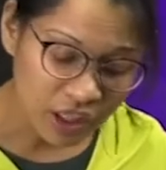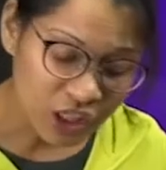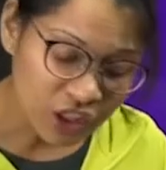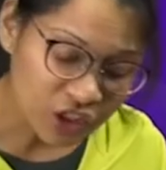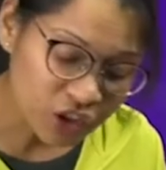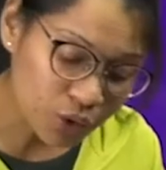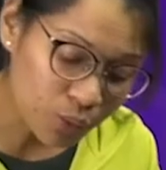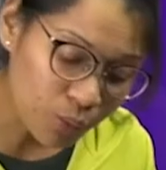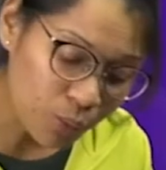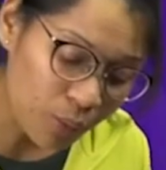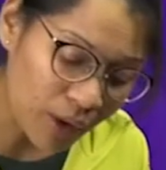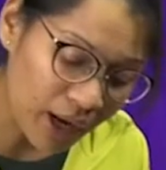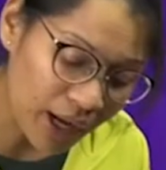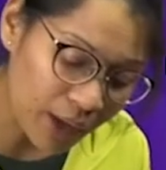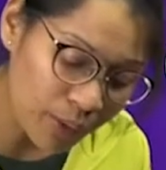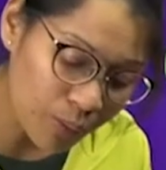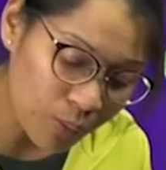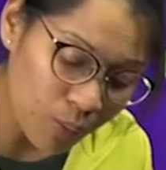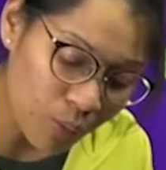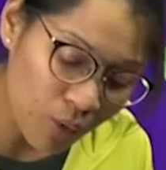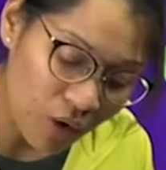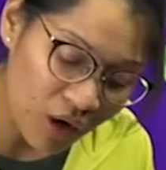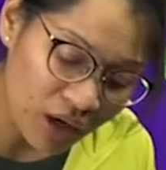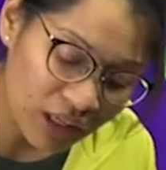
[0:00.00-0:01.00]
So why
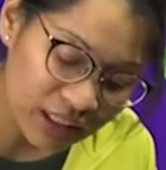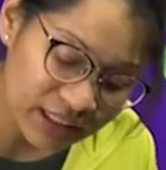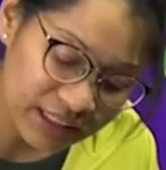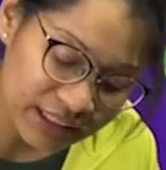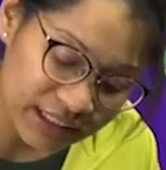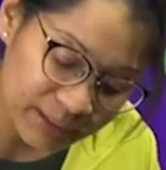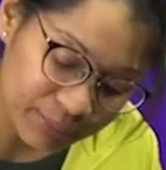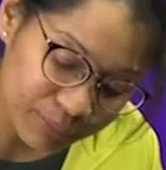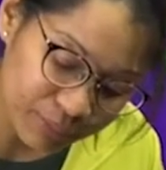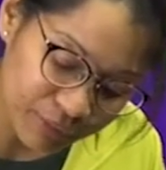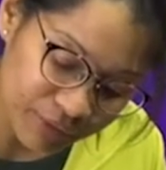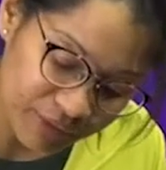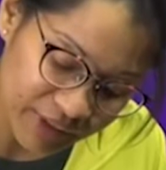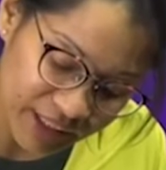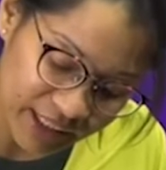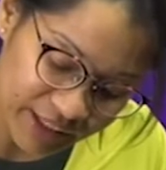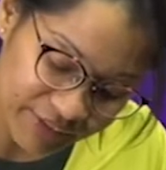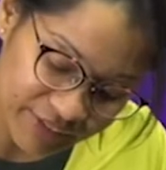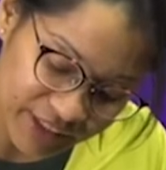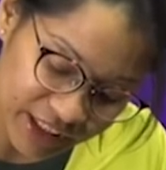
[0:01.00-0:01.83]
was the relief